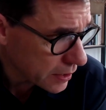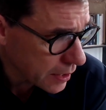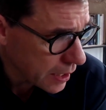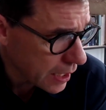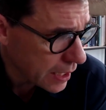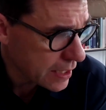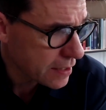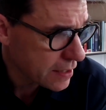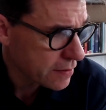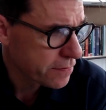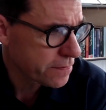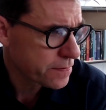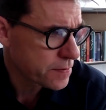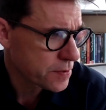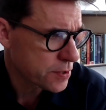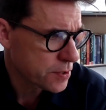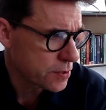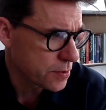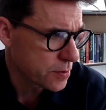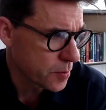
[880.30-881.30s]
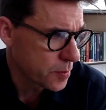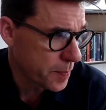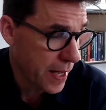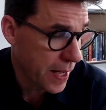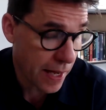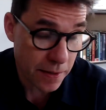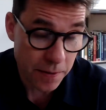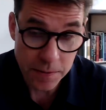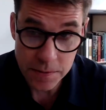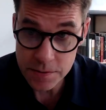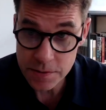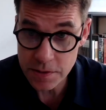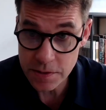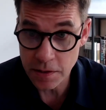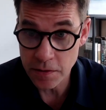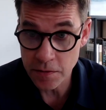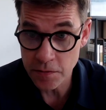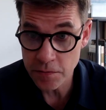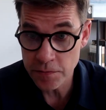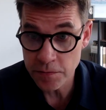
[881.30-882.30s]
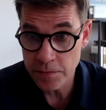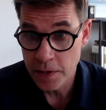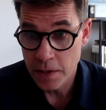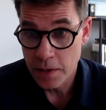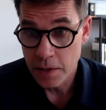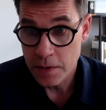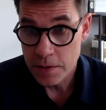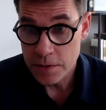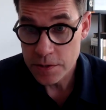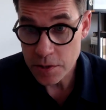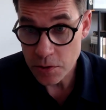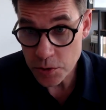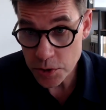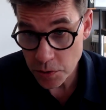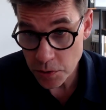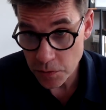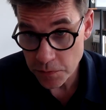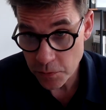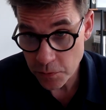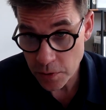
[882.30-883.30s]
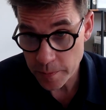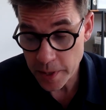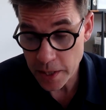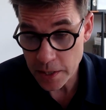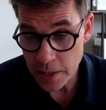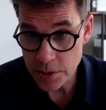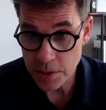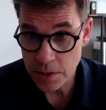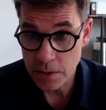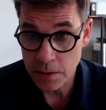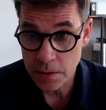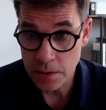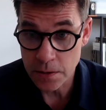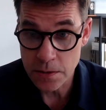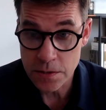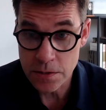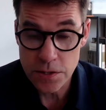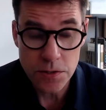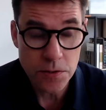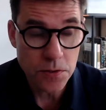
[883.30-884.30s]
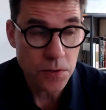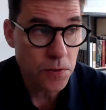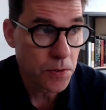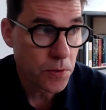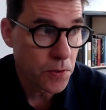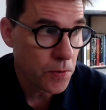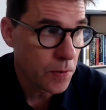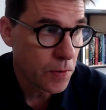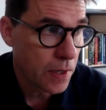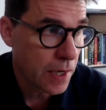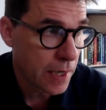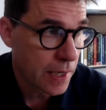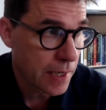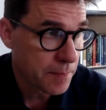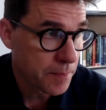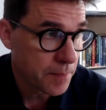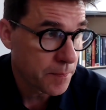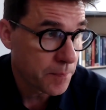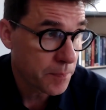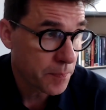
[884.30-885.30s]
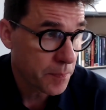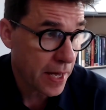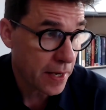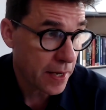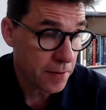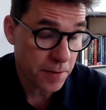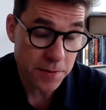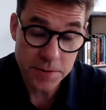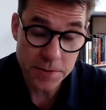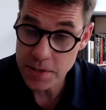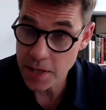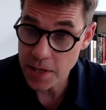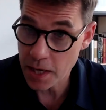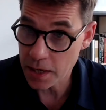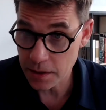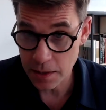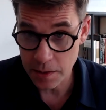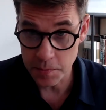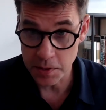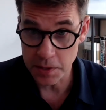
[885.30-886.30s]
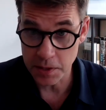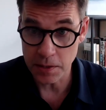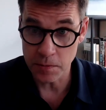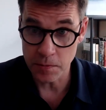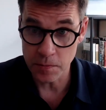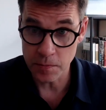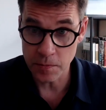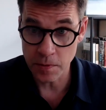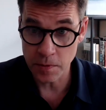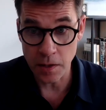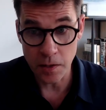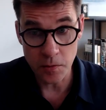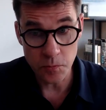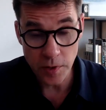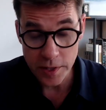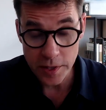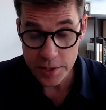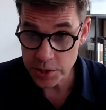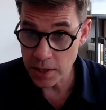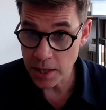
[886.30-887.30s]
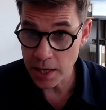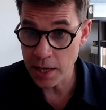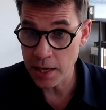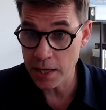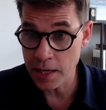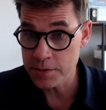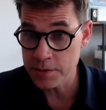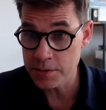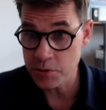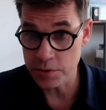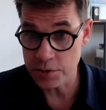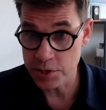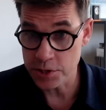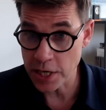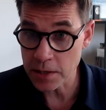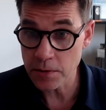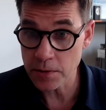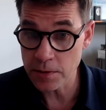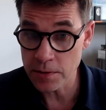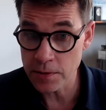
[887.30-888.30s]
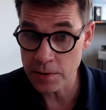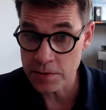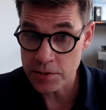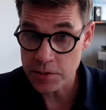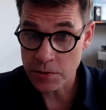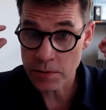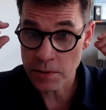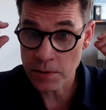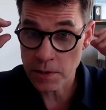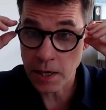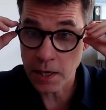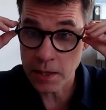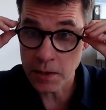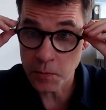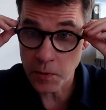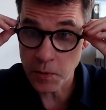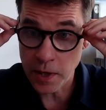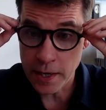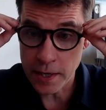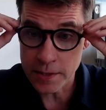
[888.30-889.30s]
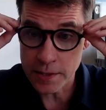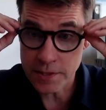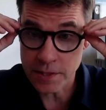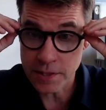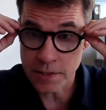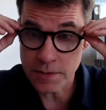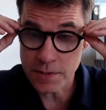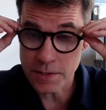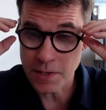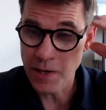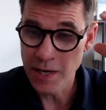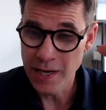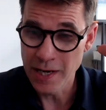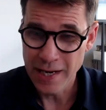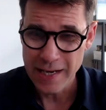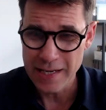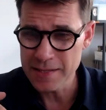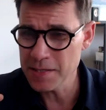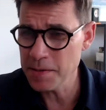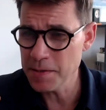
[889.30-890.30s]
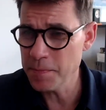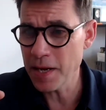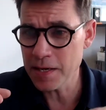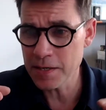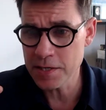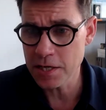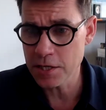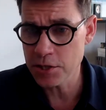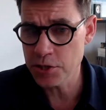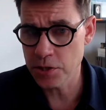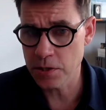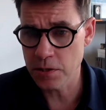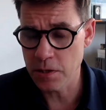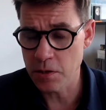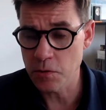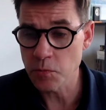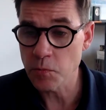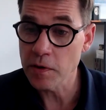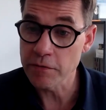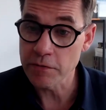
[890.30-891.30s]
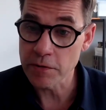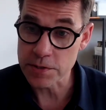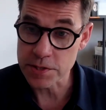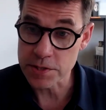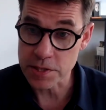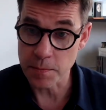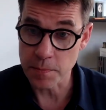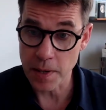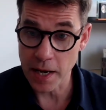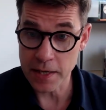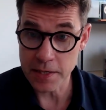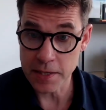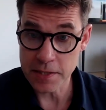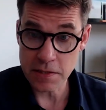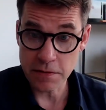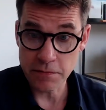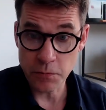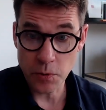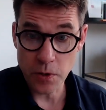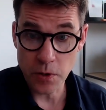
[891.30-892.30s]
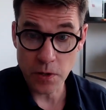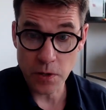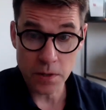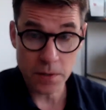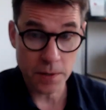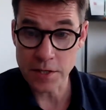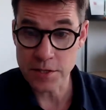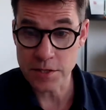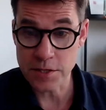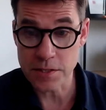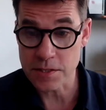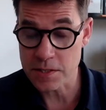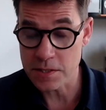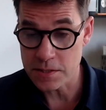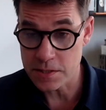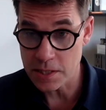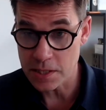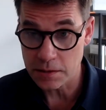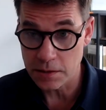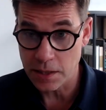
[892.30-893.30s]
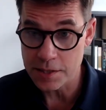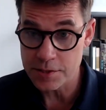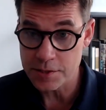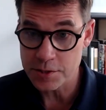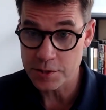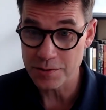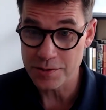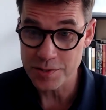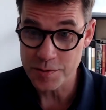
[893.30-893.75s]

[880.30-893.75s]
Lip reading: life, to patterns of social formation, to patterns that can be racialized or gendered in certain kind of ways. And so it's a meditation on rivers and bodies of water, not just as ecological